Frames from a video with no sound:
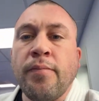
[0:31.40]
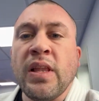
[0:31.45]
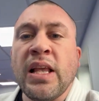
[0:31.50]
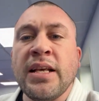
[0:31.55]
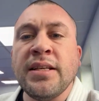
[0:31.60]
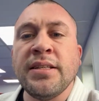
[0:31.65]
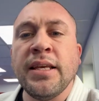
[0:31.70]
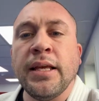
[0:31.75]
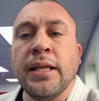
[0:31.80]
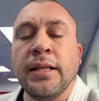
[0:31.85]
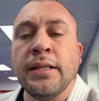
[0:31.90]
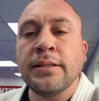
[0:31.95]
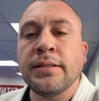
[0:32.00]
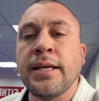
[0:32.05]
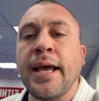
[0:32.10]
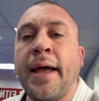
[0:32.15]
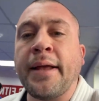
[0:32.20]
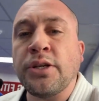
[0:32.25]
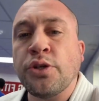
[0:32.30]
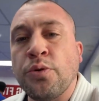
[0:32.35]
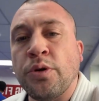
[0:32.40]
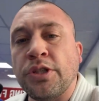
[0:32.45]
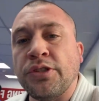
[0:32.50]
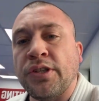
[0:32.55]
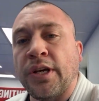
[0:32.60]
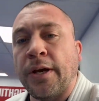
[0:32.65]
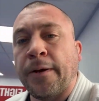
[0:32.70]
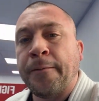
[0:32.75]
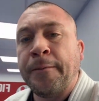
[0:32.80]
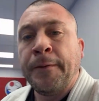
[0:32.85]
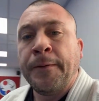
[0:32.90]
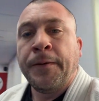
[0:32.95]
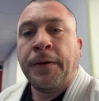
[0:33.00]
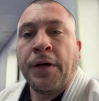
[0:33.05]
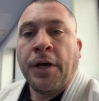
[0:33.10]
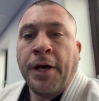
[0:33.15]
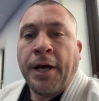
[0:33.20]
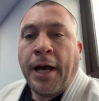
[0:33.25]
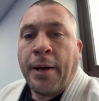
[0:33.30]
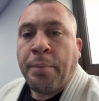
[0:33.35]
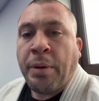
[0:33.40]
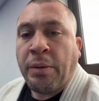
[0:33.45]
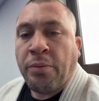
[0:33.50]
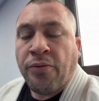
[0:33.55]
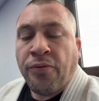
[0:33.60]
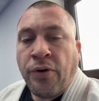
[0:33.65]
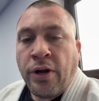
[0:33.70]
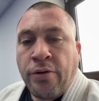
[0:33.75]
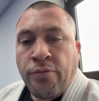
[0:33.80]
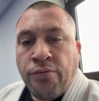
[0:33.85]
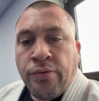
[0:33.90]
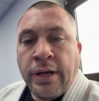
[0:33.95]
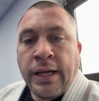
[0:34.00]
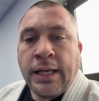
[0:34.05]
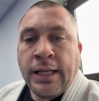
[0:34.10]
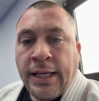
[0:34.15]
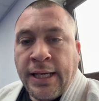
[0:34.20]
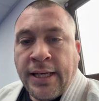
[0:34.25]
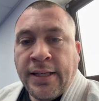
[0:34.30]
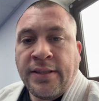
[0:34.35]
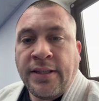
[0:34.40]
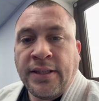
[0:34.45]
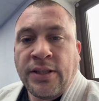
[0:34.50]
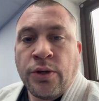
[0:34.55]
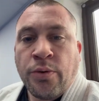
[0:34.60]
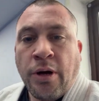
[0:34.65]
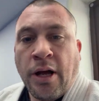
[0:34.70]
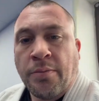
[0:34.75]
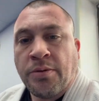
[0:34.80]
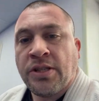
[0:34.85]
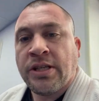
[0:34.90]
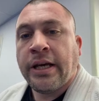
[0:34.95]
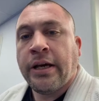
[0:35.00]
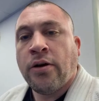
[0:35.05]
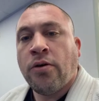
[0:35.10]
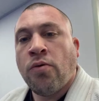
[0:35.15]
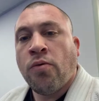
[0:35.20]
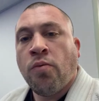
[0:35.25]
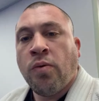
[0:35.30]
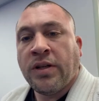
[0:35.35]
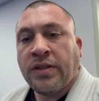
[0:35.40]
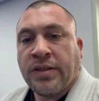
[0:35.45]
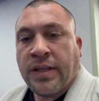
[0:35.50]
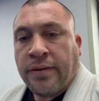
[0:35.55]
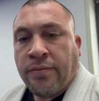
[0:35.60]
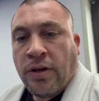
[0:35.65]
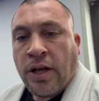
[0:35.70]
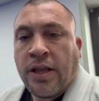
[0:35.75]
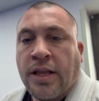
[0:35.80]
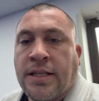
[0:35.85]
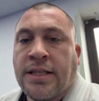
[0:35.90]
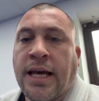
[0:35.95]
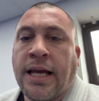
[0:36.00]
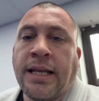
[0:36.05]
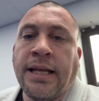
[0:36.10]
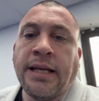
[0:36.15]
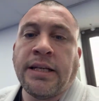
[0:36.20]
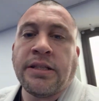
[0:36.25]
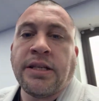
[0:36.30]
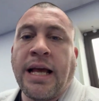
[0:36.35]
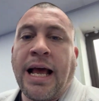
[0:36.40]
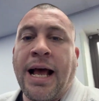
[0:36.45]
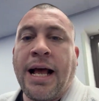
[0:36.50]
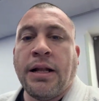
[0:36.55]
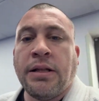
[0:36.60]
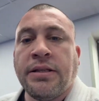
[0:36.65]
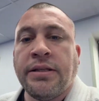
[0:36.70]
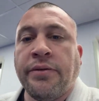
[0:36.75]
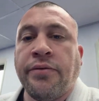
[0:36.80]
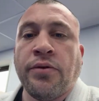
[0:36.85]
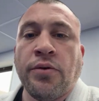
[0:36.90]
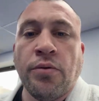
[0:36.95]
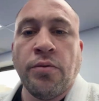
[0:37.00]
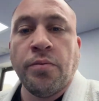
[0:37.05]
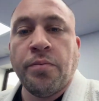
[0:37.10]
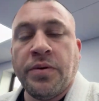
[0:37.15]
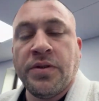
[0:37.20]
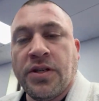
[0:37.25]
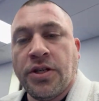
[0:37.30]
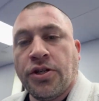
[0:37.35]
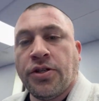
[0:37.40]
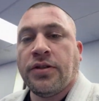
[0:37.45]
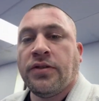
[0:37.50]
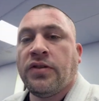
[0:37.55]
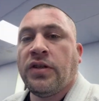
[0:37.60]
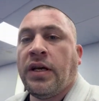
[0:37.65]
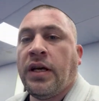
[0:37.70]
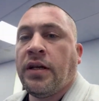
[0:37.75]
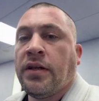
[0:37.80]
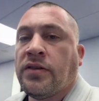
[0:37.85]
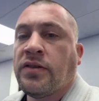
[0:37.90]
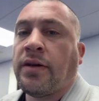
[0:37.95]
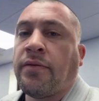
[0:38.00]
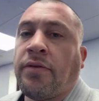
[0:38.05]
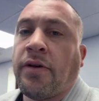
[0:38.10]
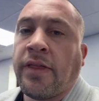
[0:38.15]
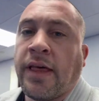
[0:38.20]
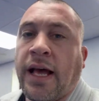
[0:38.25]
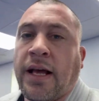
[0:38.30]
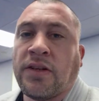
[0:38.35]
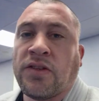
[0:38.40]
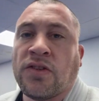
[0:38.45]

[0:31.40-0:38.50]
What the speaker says: is in ne-waza, people find it really easy to upskill once they've learned the technique to add difficult positions in and stuff like that.